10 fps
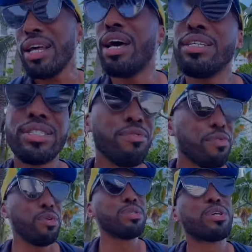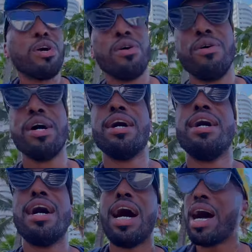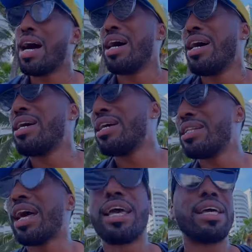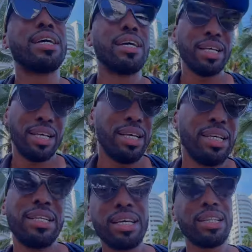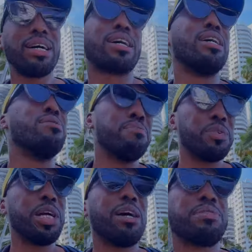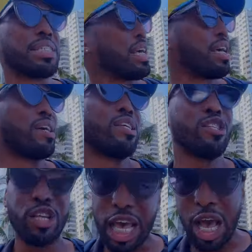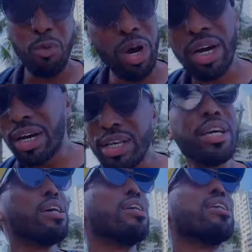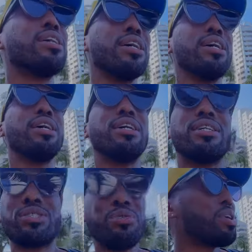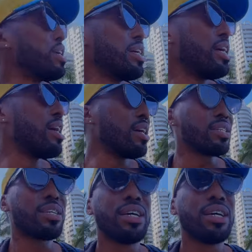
that shit fool's gold. Like, can look up, you know what I'm saying? We got one good year, two good years.